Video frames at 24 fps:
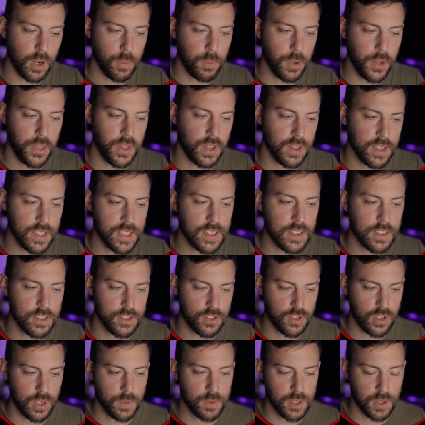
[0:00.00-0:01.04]
I'll put the link in
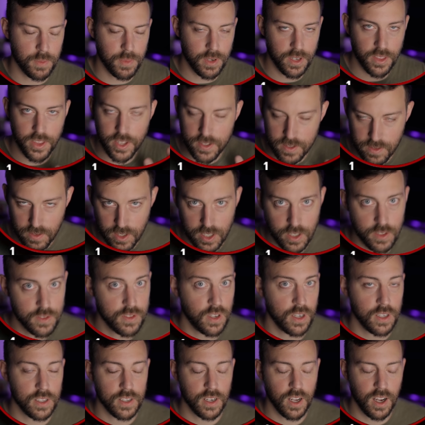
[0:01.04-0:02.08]
description, but this video's
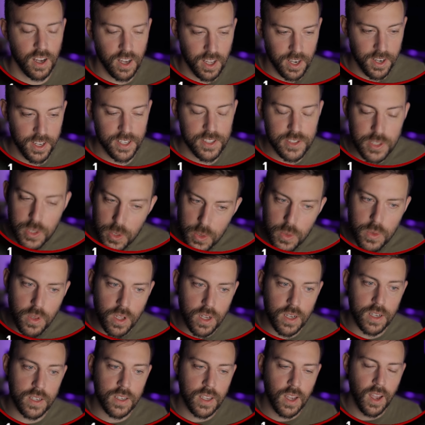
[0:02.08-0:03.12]
gone on too
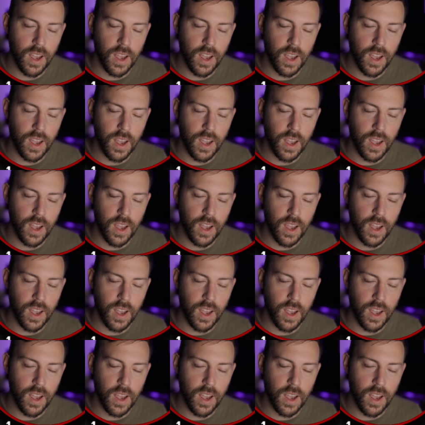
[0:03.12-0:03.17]
long.